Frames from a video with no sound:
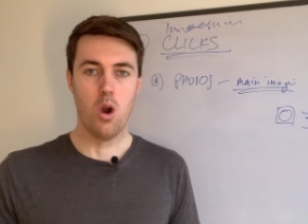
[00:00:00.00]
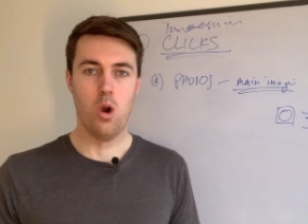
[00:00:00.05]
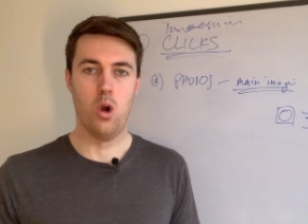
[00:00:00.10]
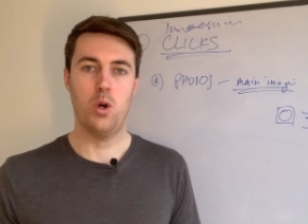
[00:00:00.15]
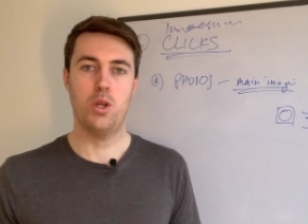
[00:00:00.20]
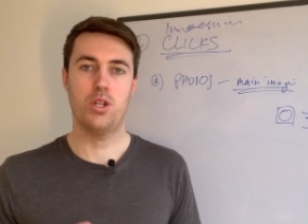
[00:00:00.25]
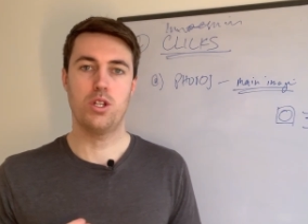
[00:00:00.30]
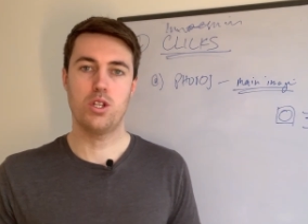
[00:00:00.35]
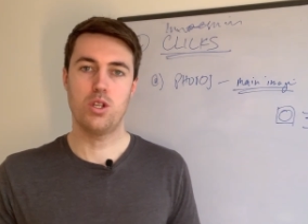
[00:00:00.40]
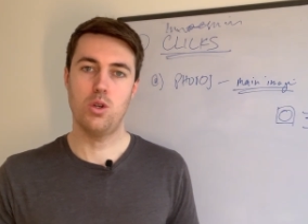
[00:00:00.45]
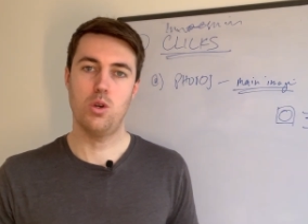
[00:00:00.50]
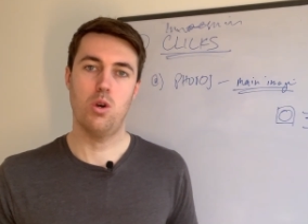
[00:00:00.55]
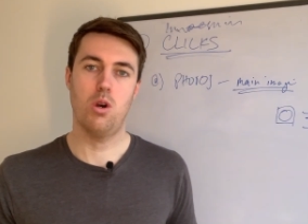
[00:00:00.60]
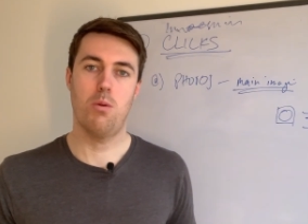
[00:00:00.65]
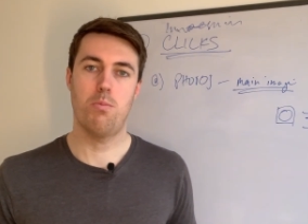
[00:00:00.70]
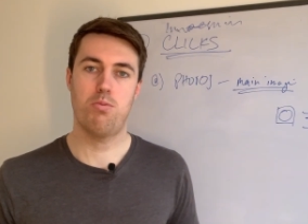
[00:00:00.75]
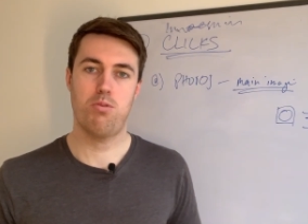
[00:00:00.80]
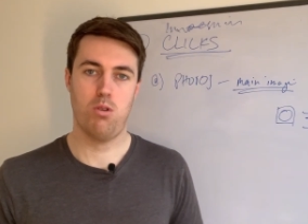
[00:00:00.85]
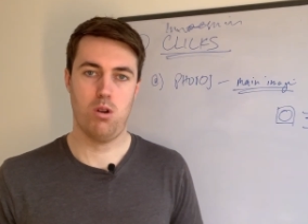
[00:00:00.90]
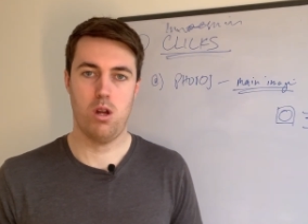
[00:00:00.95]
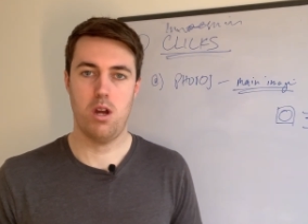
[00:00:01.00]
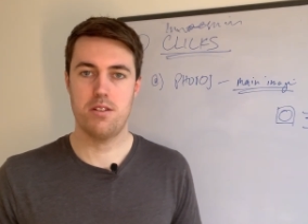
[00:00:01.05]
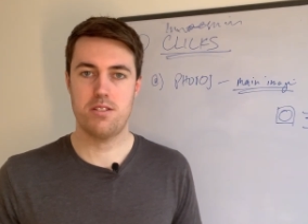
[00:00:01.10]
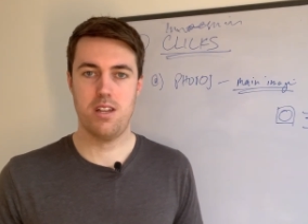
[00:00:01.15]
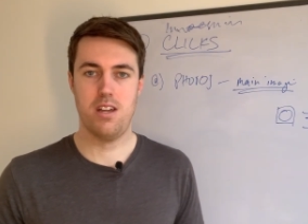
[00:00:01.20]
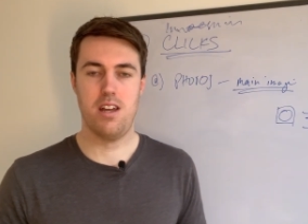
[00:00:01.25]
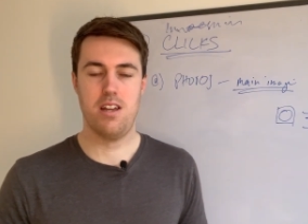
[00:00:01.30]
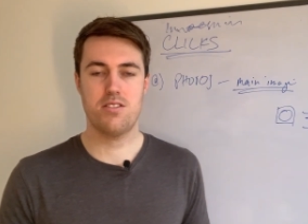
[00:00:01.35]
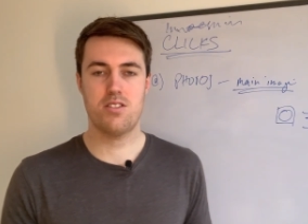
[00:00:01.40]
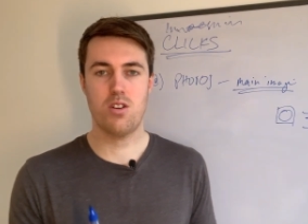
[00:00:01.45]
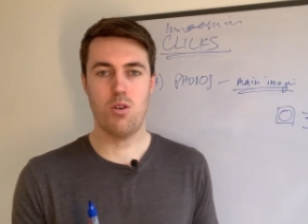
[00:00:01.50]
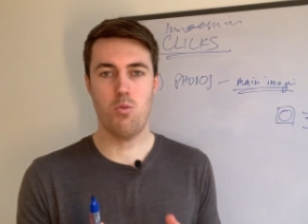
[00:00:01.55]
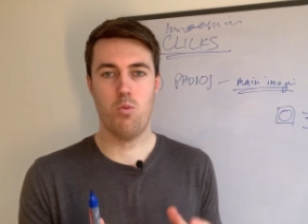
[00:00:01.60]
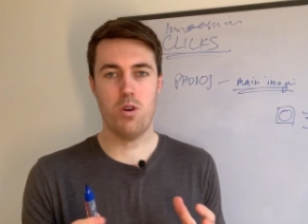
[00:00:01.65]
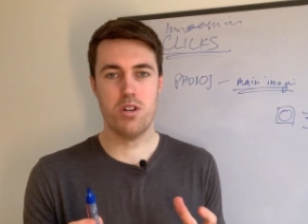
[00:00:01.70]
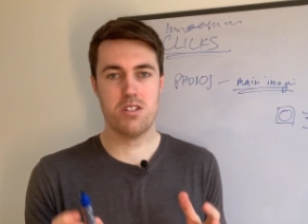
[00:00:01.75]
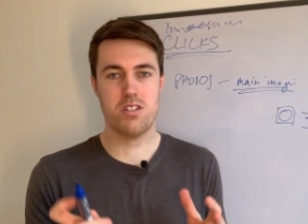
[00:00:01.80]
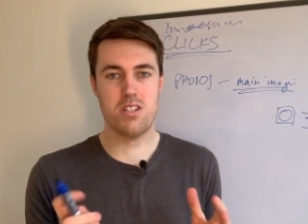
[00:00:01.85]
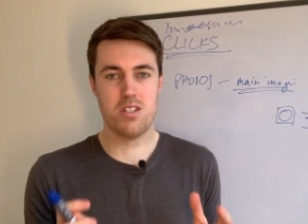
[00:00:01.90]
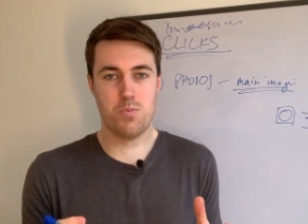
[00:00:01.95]
on your product. And so
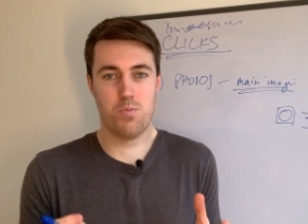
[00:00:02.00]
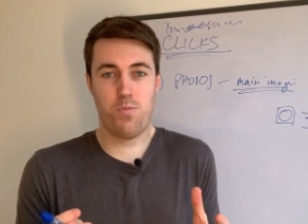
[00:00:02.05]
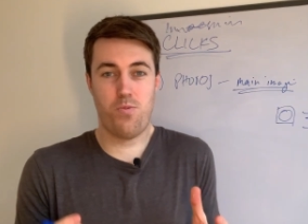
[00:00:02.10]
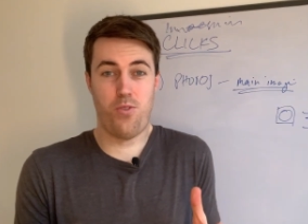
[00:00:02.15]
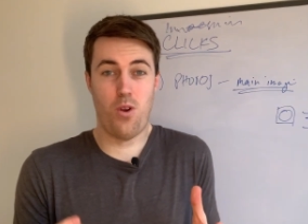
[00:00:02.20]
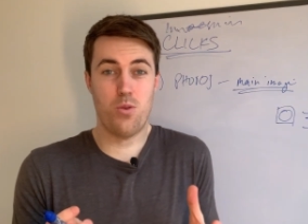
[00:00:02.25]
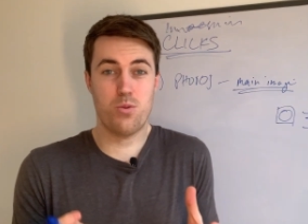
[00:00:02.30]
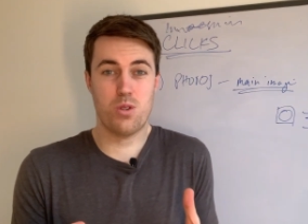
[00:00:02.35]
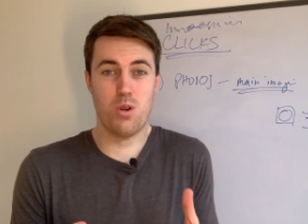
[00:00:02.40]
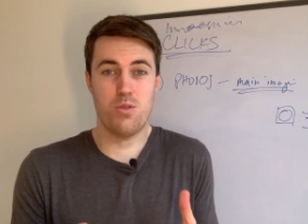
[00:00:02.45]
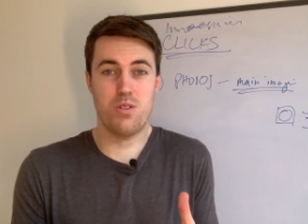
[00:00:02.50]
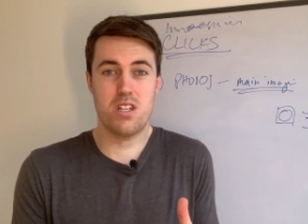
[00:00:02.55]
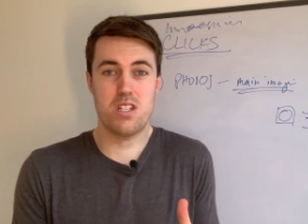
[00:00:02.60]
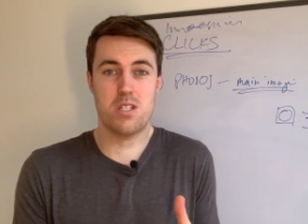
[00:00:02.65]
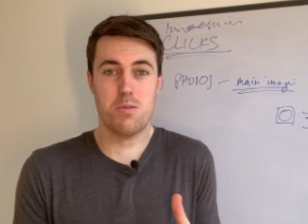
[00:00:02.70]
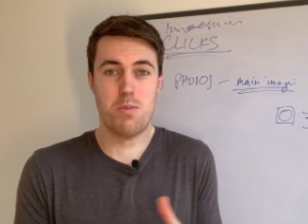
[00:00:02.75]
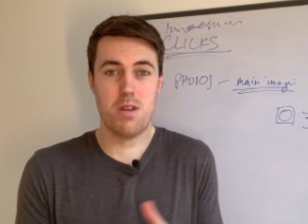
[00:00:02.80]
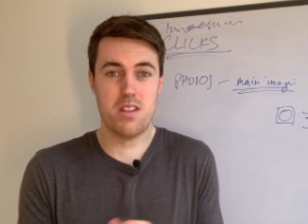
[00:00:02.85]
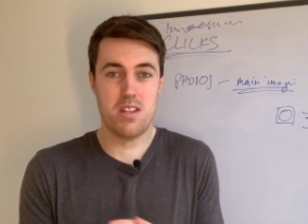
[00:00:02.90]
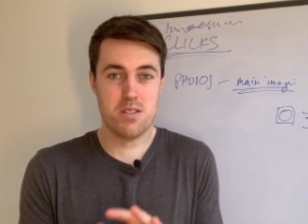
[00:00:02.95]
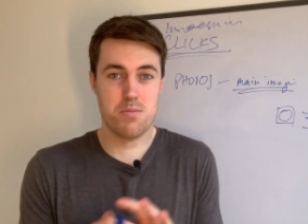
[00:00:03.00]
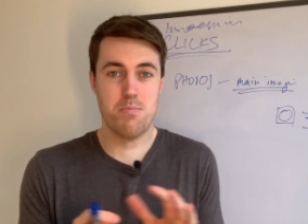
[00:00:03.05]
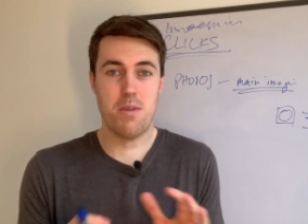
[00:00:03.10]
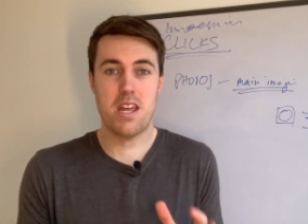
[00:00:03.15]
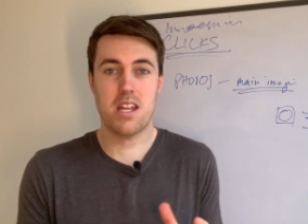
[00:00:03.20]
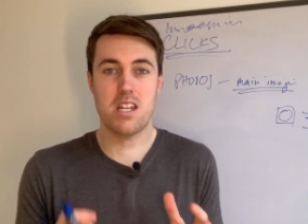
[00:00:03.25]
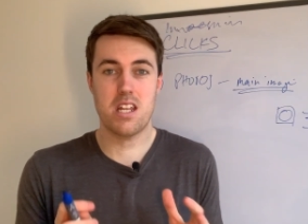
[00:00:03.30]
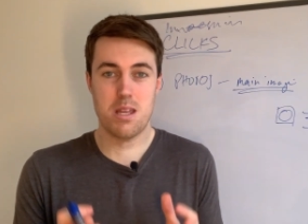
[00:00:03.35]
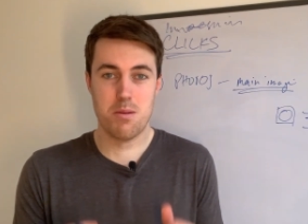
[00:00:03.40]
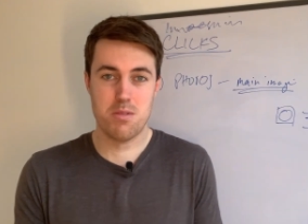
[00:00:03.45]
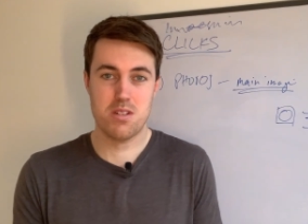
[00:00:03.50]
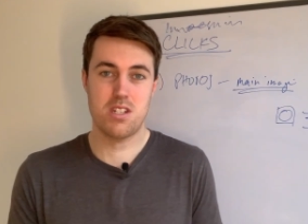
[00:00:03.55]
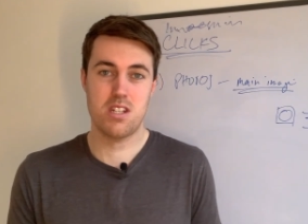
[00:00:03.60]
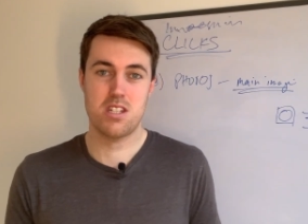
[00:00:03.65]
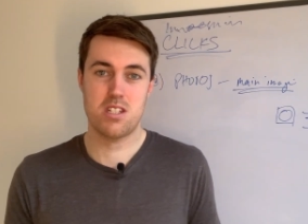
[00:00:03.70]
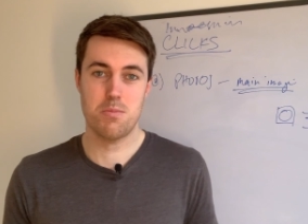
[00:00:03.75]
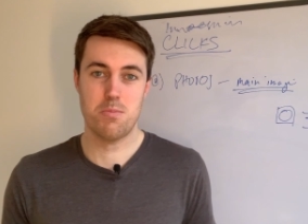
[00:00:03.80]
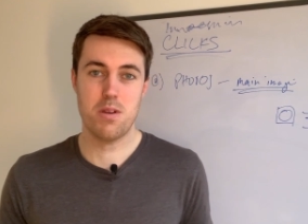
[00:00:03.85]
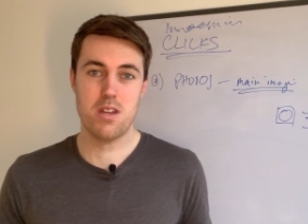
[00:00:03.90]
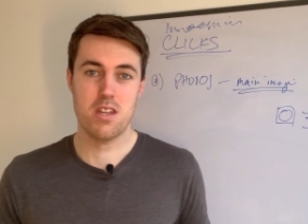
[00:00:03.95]
what does this photo need to be? This main image
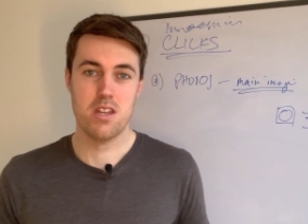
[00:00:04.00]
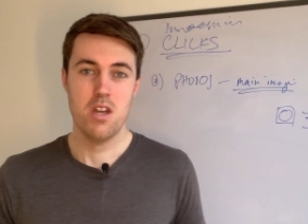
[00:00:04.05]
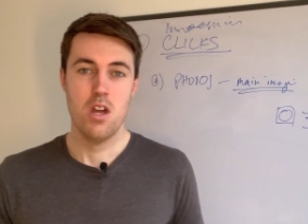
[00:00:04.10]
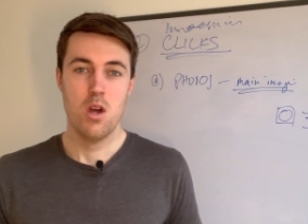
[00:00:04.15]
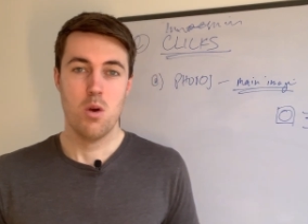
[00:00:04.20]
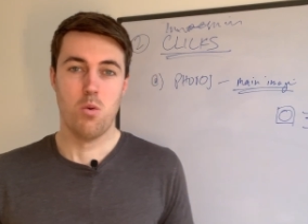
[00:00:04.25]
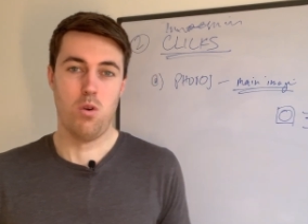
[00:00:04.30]
need to be?